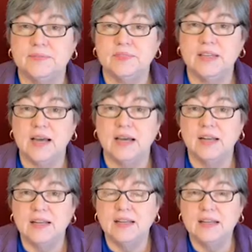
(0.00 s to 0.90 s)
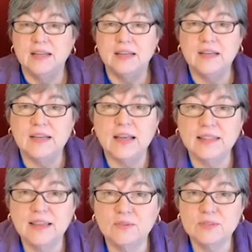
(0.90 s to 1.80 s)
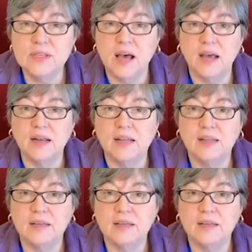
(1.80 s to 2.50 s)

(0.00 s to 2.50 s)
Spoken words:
Con. I think it was Connie.